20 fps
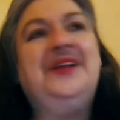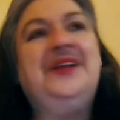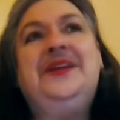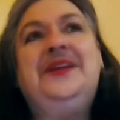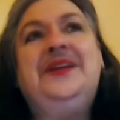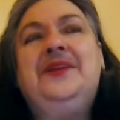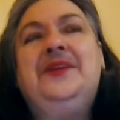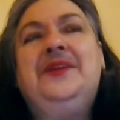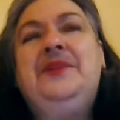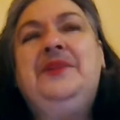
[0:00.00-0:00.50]

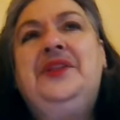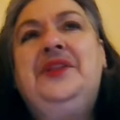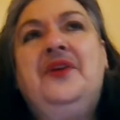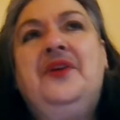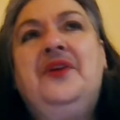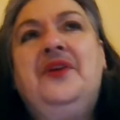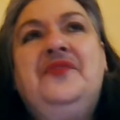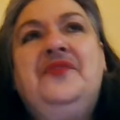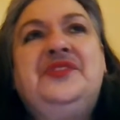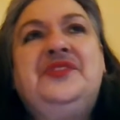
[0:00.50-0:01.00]

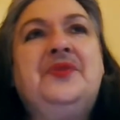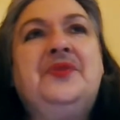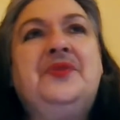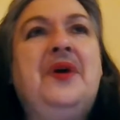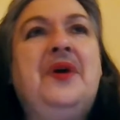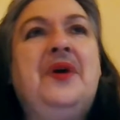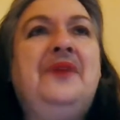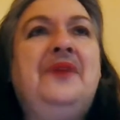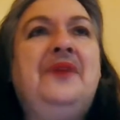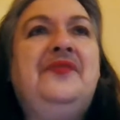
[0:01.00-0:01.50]
Meatloaf is so
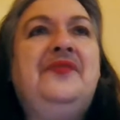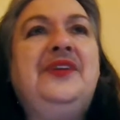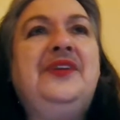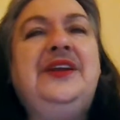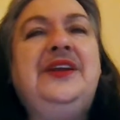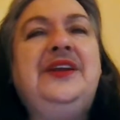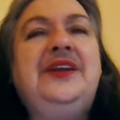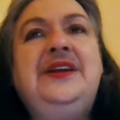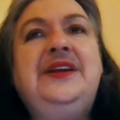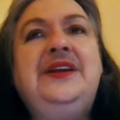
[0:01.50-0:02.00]

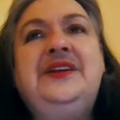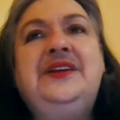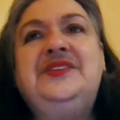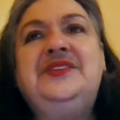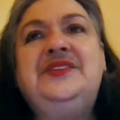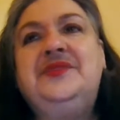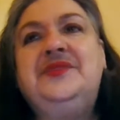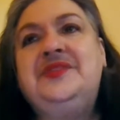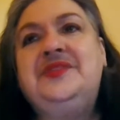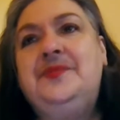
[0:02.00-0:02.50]
comforting. It's so
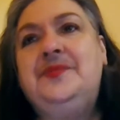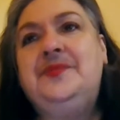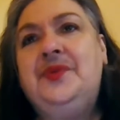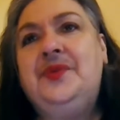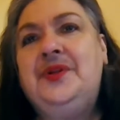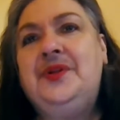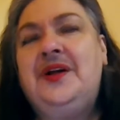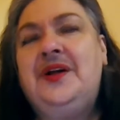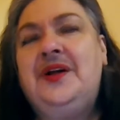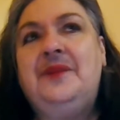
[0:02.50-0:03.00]

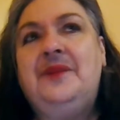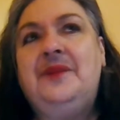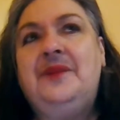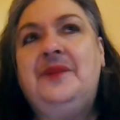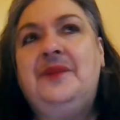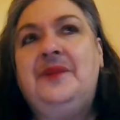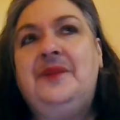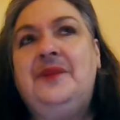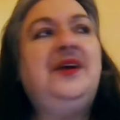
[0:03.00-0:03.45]
simple.